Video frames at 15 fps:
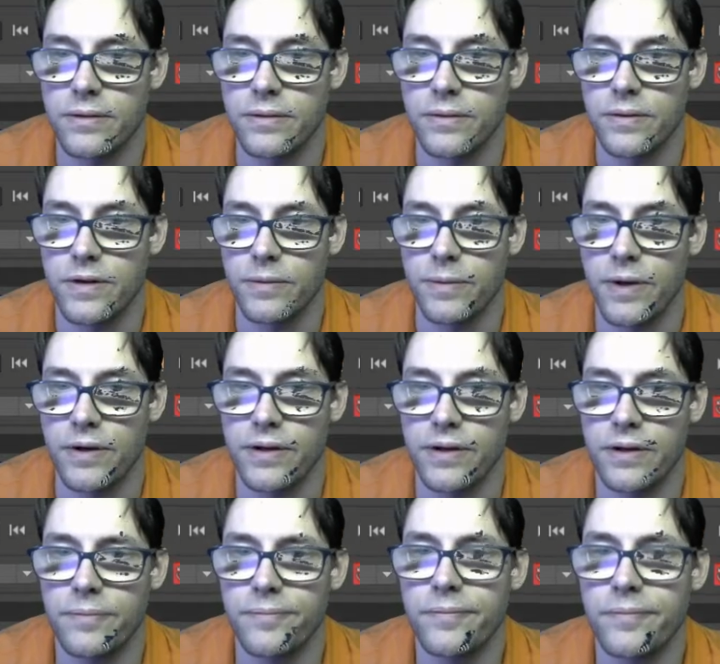Right about
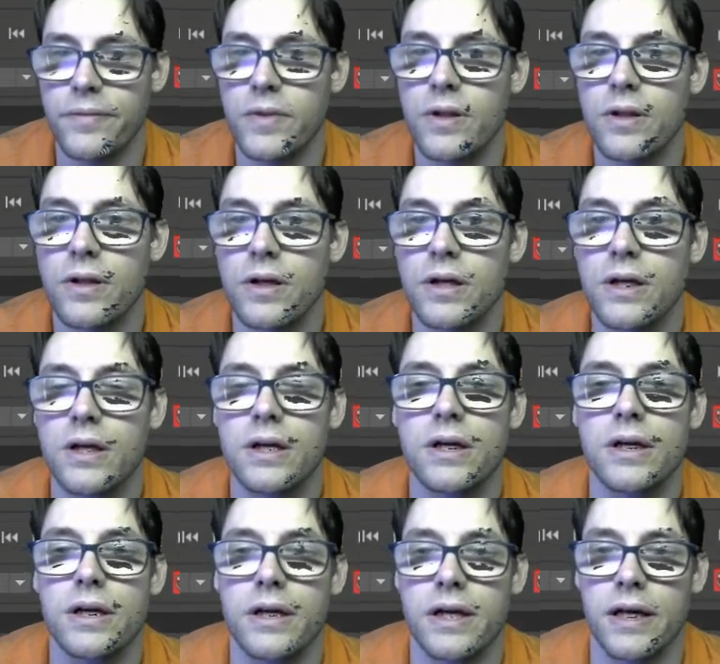here.
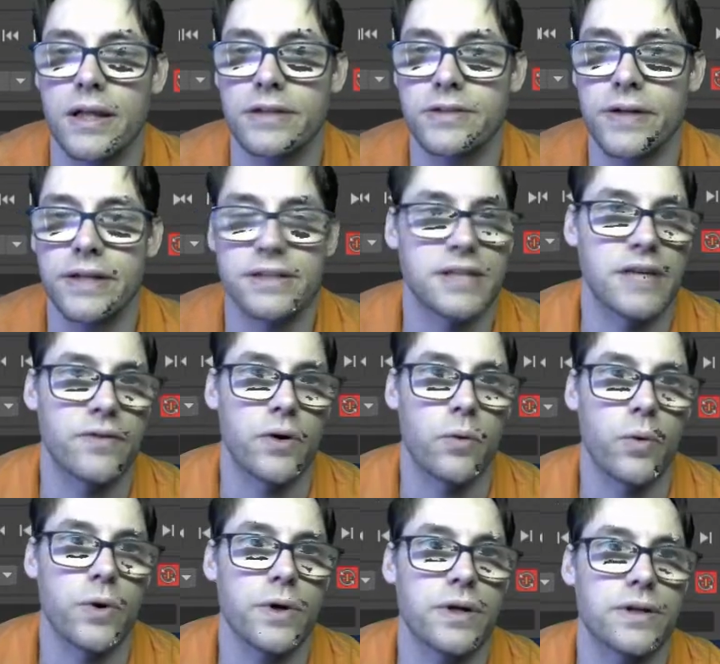Let's go ahead and save our
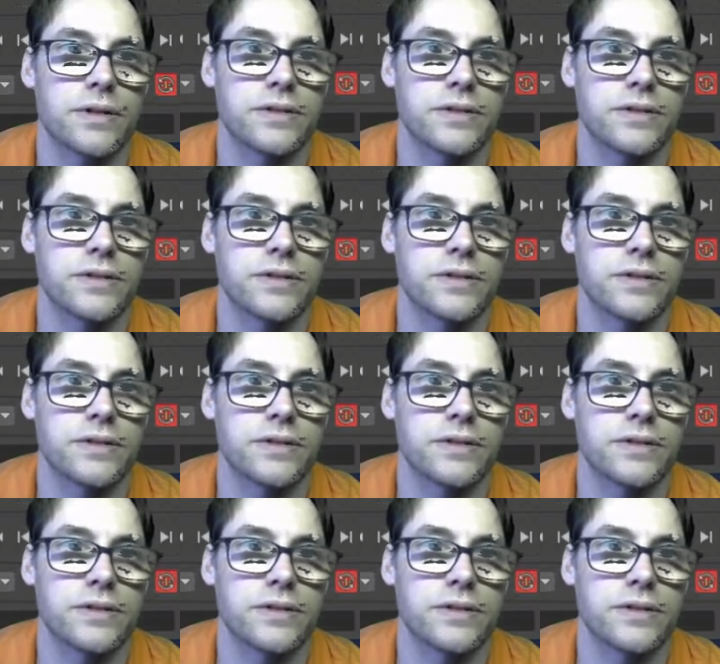work.